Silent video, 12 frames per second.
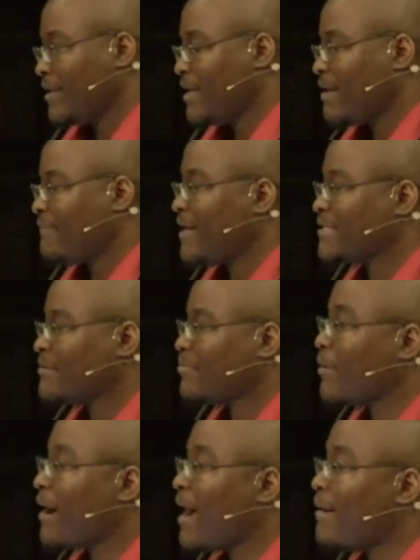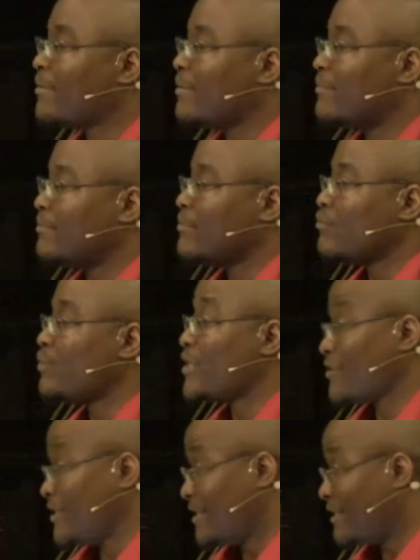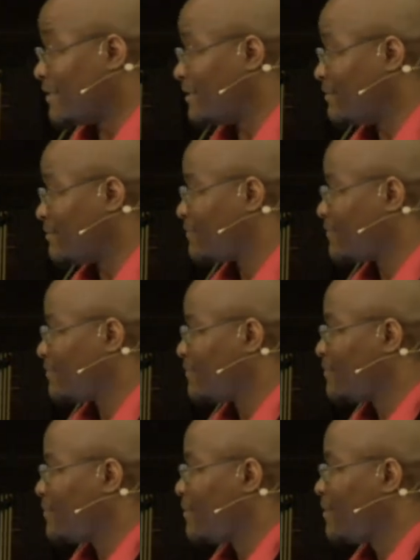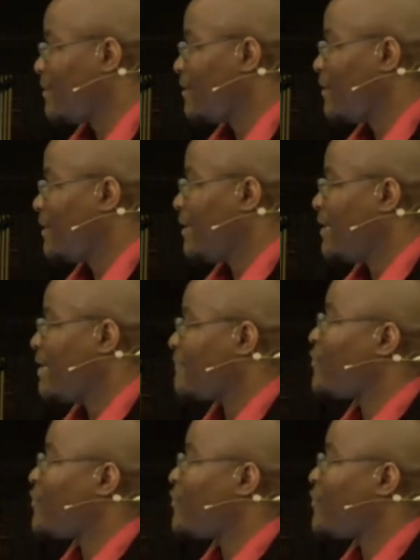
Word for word: If there's a problem with your love, if